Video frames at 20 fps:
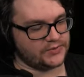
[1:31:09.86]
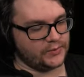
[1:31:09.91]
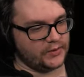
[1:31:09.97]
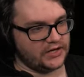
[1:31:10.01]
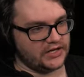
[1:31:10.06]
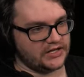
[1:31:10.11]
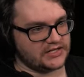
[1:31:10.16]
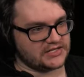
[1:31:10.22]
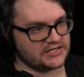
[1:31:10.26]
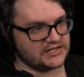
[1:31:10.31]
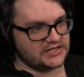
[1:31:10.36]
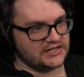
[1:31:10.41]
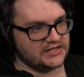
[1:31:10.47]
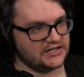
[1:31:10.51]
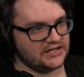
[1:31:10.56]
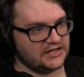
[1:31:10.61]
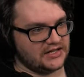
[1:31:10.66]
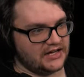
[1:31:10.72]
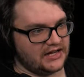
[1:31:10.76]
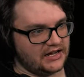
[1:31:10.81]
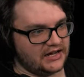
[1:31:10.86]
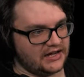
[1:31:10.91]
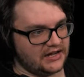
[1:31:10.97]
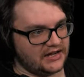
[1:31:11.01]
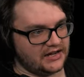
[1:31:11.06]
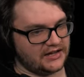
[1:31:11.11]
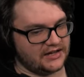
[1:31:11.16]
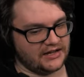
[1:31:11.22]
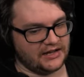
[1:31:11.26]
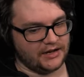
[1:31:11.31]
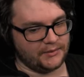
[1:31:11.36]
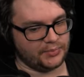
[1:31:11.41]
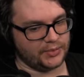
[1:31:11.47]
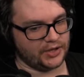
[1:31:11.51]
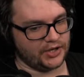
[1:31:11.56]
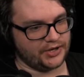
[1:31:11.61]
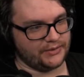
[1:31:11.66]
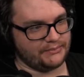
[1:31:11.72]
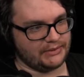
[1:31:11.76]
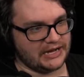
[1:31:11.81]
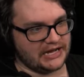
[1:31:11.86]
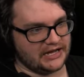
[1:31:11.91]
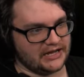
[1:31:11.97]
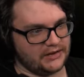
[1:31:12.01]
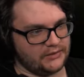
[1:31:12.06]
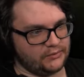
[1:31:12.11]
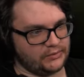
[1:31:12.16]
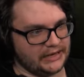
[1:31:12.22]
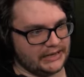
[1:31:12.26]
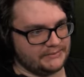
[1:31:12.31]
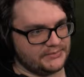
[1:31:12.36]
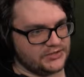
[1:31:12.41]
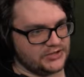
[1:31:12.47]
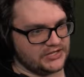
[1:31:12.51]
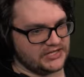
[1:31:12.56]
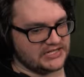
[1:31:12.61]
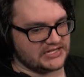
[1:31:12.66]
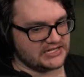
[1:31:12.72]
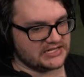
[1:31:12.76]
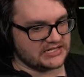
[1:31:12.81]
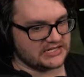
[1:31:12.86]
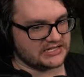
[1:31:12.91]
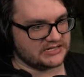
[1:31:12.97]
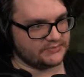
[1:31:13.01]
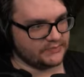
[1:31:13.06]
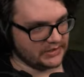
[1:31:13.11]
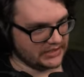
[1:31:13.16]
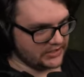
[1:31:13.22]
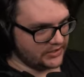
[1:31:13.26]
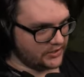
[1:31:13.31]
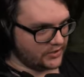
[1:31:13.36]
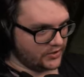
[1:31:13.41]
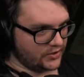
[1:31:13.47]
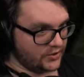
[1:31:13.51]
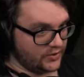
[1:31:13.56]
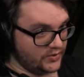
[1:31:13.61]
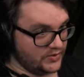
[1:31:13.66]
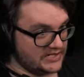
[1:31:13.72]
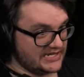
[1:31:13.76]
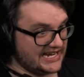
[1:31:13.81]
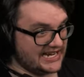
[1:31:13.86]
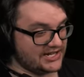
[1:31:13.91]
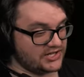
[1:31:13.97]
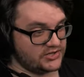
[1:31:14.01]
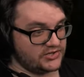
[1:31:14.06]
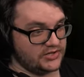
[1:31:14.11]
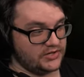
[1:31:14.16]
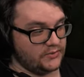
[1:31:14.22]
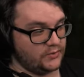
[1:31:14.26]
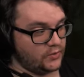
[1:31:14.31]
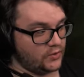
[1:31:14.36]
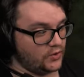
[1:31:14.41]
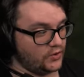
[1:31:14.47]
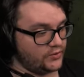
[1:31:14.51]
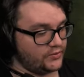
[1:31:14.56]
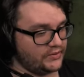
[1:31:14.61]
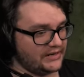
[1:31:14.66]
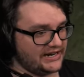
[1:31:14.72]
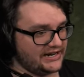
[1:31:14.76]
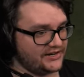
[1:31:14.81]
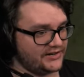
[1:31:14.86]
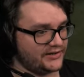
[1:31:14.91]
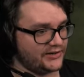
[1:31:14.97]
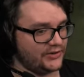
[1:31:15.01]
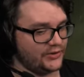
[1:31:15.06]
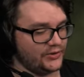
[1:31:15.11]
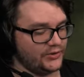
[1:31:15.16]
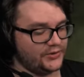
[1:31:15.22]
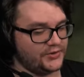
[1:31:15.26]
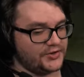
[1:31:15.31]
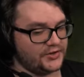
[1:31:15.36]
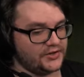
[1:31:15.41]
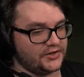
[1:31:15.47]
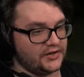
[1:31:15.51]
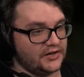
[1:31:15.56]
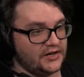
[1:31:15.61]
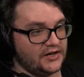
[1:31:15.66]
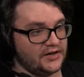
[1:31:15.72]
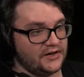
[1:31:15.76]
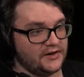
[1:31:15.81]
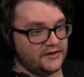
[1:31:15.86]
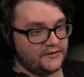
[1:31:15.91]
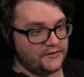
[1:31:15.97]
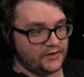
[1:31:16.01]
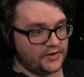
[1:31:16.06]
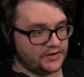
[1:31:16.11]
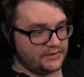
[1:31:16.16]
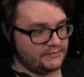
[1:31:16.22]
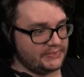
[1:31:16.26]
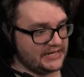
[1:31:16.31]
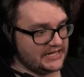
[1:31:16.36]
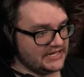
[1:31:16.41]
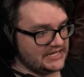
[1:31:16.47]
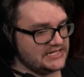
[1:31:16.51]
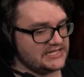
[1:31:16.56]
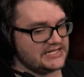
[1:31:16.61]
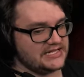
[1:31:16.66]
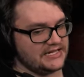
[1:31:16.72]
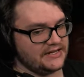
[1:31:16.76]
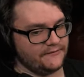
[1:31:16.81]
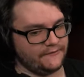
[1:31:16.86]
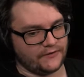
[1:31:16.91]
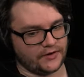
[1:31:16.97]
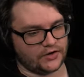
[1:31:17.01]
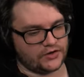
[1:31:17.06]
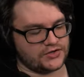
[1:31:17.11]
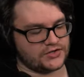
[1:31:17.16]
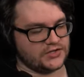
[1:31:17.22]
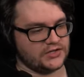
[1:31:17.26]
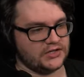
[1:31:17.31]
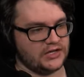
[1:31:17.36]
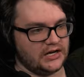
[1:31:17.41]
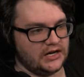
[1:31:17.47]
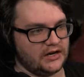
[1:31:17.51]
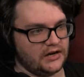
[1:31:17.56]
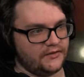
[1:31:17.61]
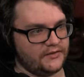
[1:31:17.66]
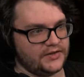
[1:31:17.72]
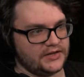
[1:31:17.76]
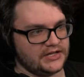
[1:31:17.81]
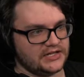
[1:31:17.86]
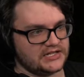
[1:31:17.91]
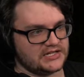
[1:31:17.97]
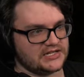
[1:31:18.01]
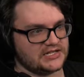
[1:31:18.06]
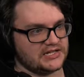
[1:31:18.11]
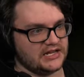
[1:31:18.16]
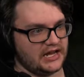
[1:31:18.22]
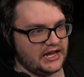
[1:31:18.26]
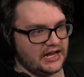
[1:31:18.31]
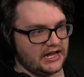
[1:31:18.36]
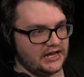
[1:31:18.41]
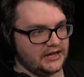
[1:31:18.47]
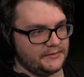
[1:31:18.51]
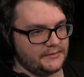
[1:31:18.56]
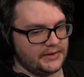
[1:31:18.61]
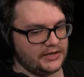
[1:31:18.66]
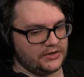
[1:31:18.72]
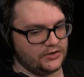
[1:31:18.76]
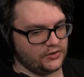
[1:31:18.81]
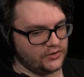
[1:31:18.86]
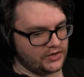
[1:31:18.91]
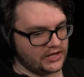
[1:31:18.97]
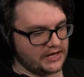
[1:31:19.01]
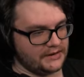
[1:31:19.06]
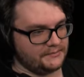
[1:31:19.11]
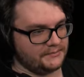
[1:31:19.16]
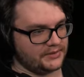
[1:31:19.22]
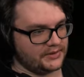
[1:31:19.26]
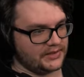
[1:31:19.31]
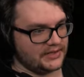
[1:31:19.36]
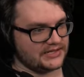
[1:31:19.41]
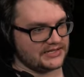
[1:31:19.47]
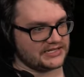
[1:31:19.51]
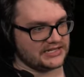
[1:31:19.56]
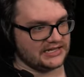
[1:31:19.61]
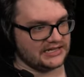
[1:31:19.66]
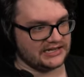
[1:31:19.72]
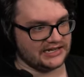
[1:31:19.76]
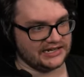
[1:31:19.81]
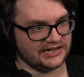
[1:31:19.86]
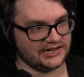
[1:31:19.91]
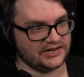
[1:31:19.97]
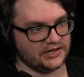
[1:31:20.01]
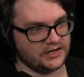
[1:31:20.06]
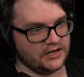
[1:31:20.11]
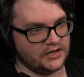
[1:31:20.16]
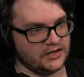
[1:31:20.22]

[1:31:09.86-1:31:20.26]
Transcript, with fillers: was uh, uploaded by Rep G Suspender, who's actually world record holder for the PC version of this game, New Game Plus Claire.